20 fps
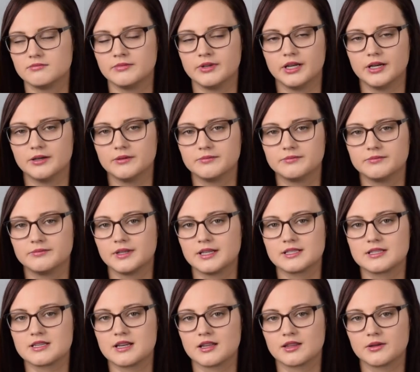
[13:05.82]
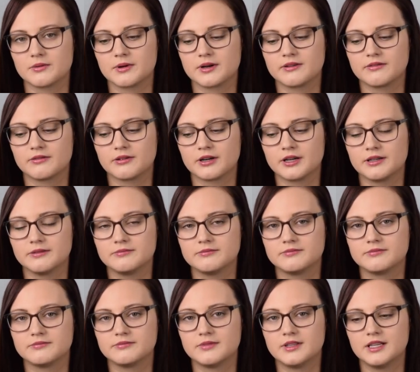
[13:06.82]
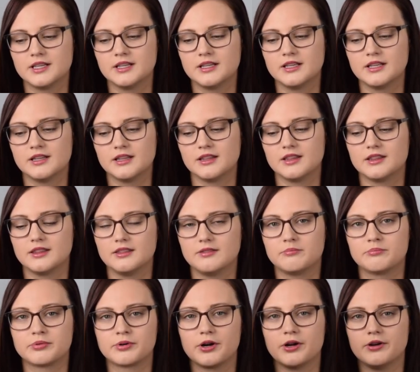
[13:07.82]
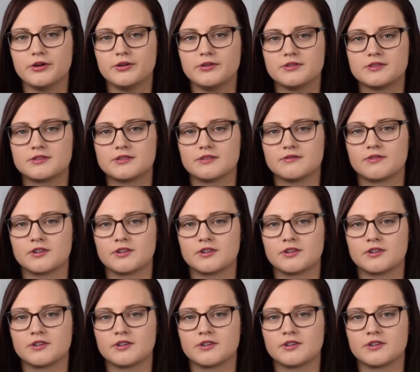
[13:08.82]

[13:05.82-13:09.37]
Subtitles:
No, that's not the word for it. Pros